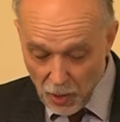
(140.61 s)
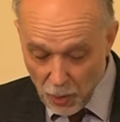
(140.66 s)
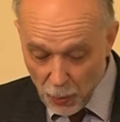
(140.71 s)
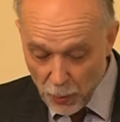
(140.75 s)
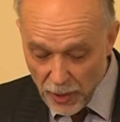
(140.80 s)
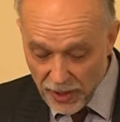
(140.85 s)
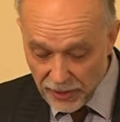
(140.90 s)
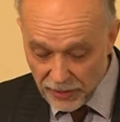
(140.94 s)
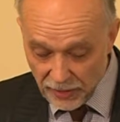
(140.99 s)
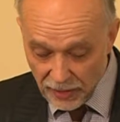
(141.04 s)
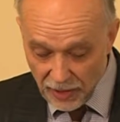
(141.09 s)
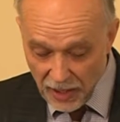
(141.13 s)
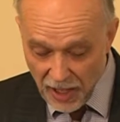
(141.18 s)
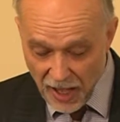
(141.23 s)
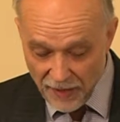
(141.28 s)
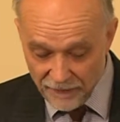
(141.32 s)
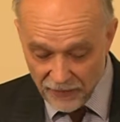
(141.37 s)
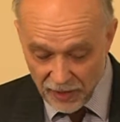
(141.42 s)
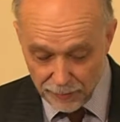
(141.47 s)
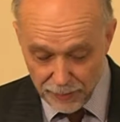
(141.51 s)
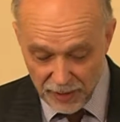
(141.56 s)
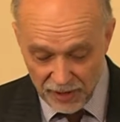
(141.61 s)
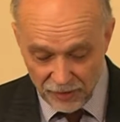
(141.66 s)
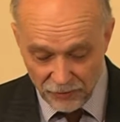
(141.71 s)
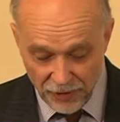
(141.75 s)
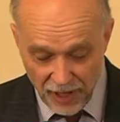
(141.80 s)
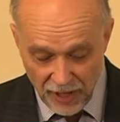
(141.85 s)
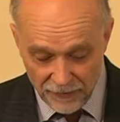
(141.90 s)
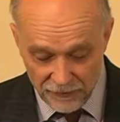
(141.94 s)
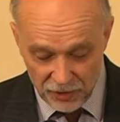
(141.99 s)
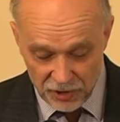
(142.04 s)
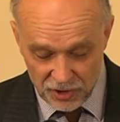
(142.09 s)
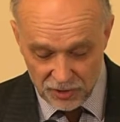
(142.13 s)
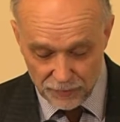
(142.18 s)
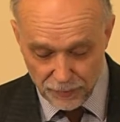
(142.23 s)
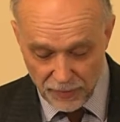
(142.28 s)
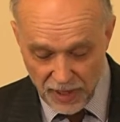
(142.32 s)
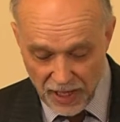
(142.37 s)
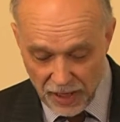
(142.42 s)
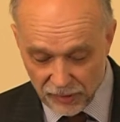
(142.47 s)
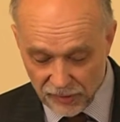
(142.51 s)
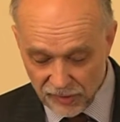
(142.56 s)
When, having been
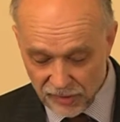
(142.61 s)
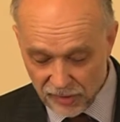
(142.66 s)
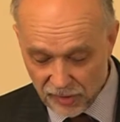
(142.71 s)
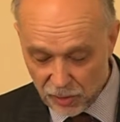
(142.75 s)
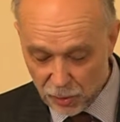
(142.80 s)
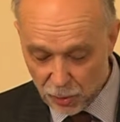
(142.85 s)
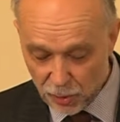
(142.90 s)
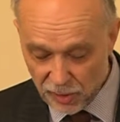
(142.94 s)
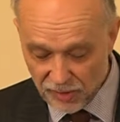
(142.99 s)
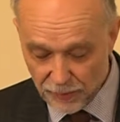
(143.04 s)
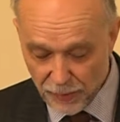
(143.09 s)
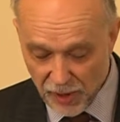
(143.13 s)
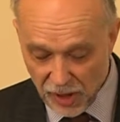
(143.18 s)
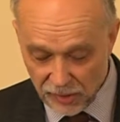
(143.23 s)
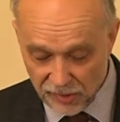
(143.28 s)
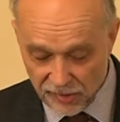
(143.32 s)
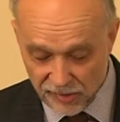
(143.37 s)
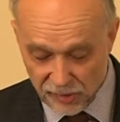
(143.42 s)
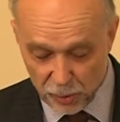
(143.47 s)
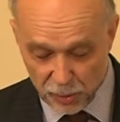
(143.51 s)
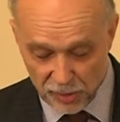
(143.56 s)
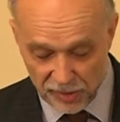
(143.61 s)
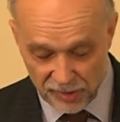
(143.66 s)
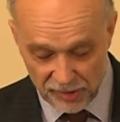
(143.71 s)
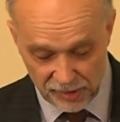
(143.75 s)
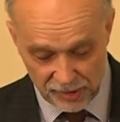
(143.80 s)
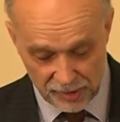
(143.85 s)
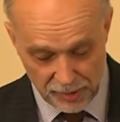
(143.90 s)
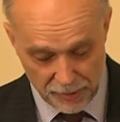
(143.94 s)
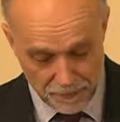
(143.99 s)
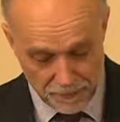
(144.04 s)
ravished and seduced by Zeus,